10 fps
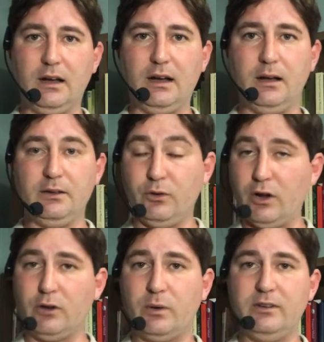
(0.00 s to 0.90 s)
uh, you're
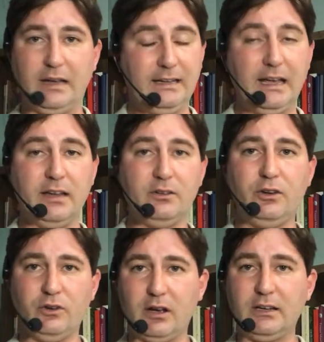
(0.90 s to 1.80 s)
not going to, again,
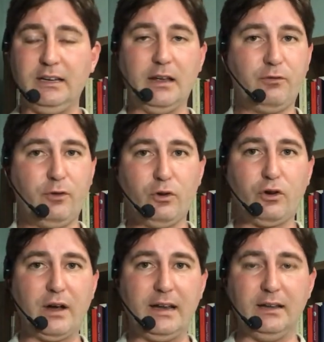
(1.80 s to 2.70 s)
you're not going to get full
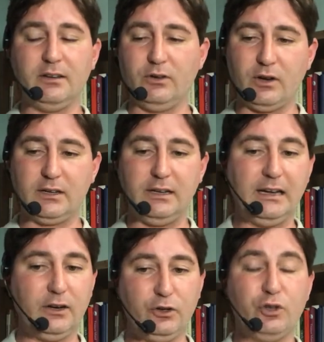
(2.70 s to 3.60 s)
credit, you're not going
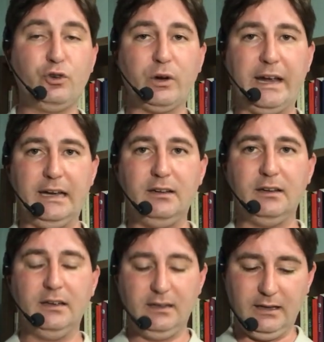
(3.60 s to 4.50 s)
to get a good grade
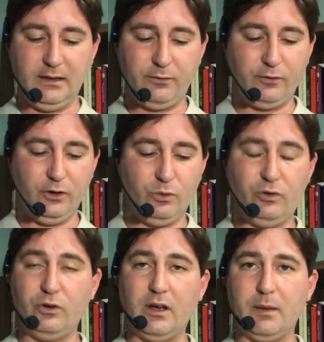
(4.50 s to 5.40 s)
if you
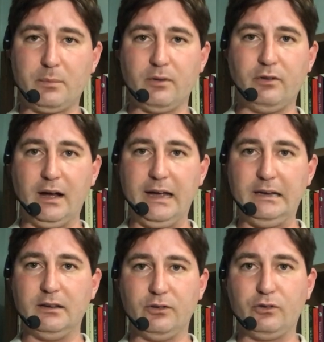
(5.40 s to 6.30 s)
do not
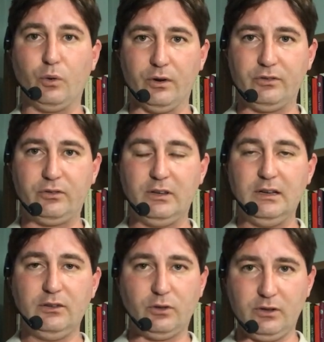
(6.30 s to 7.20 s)
provide a source.
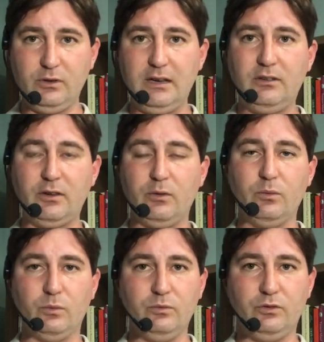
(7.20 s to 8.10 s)
So you need
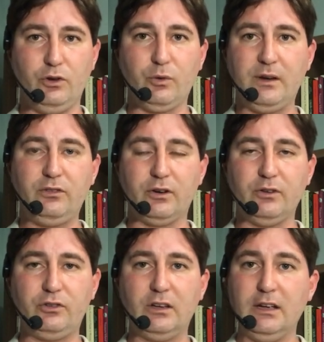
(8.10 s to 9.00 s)
to do your
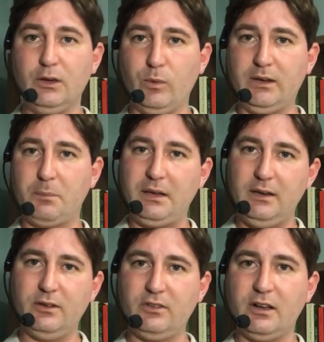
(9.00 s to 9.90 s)
research.
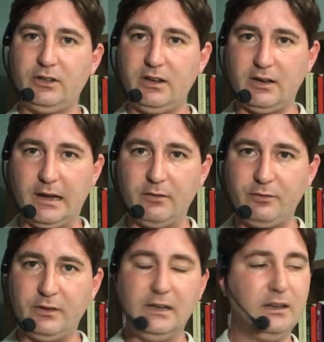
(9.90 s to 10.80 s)
Wikipedia is not good
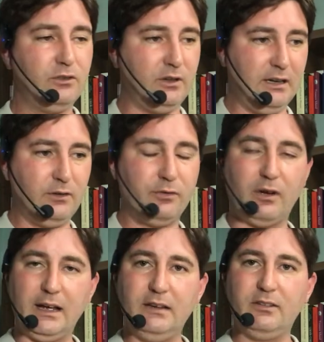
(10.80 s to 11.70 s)
enough so you need to
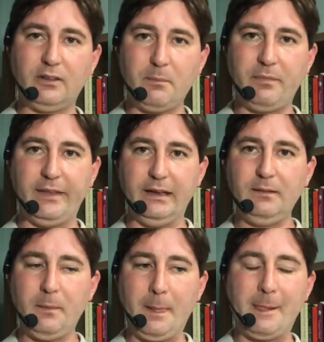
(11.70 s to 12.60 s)
find
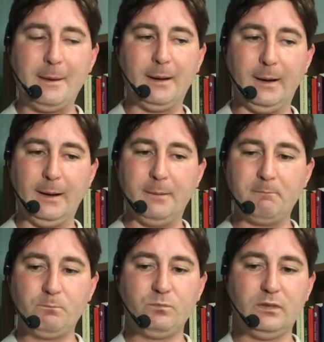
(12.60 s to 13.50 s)
something uh,
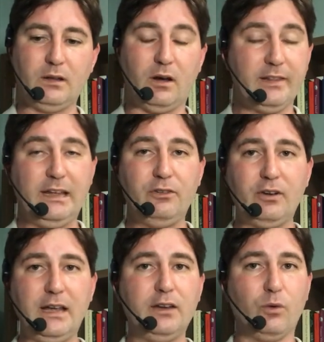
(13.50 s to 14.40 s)
on the
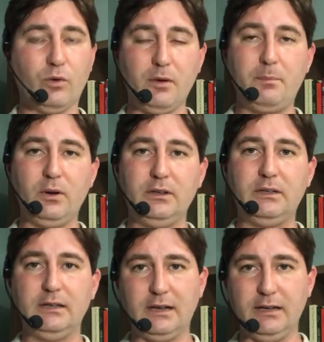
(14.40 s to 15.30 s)
internet or a
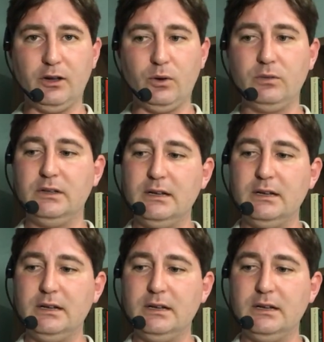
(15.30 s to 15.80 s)
book. I know